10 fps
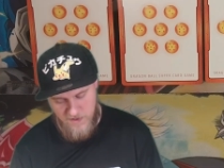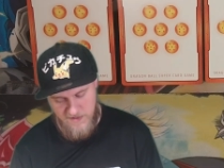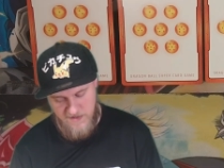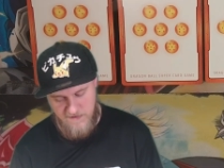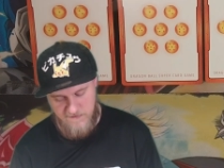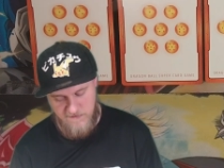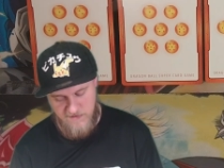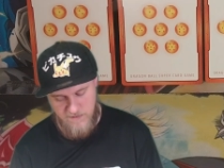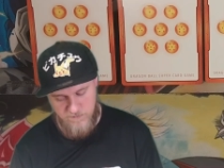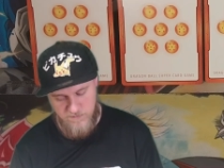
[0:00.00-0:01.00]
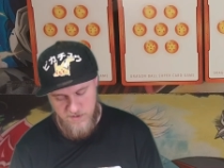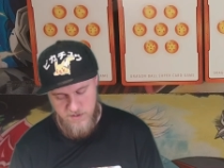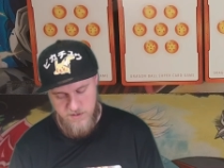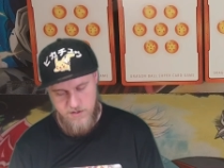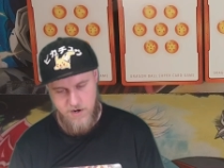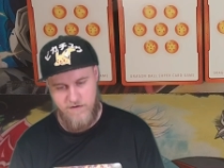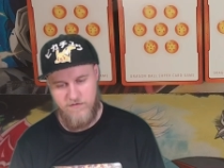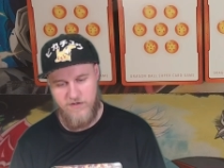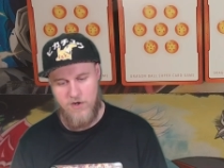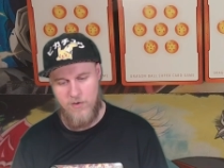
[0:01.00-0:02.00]
it is. It's him,
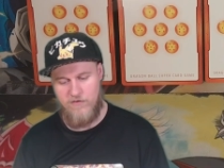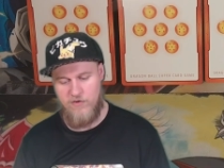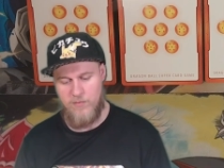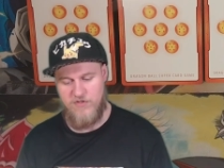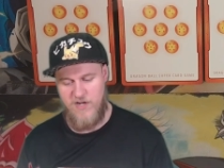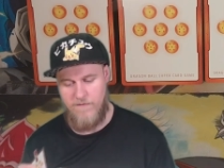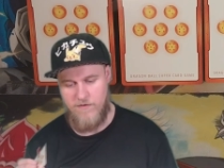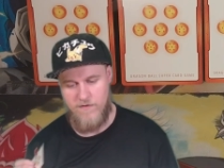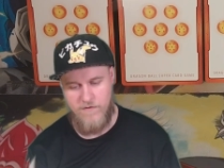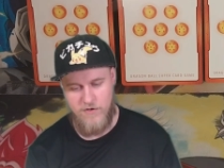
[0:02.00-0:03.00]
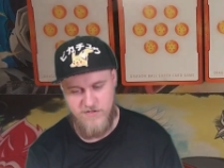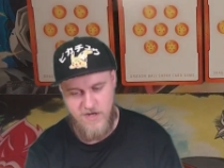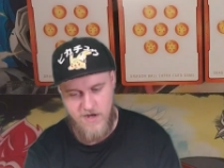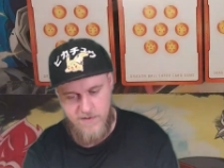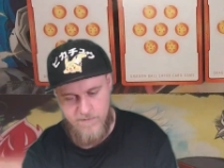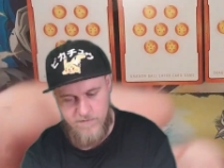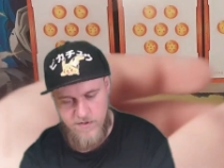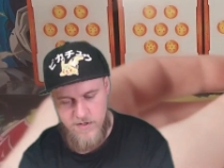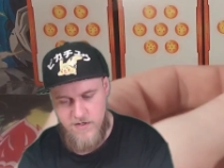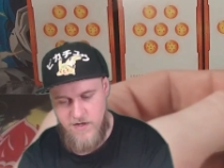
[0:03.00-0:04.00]
honestly, going Super Saiyan for the first time.
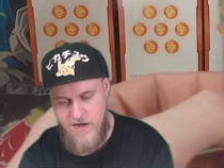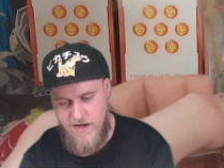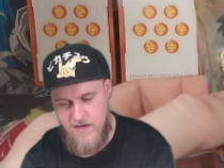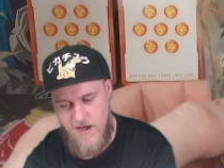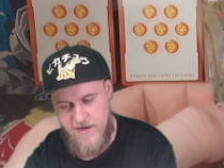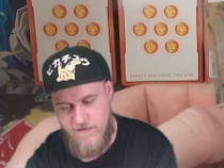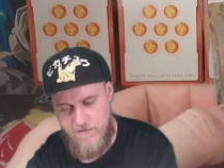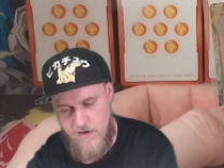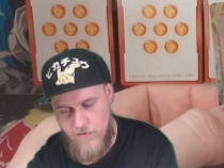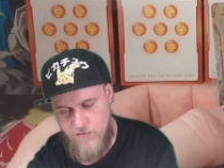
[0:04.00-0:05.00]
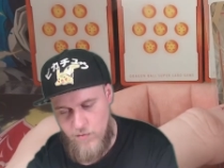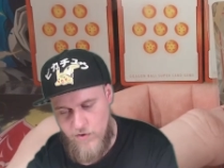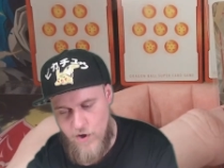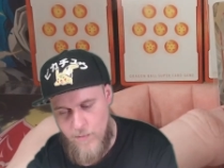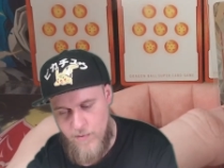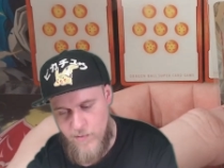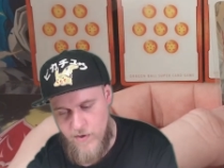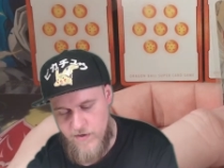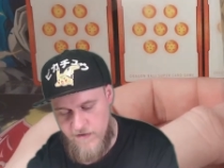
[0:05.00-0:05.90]
And I was really hoping we were going to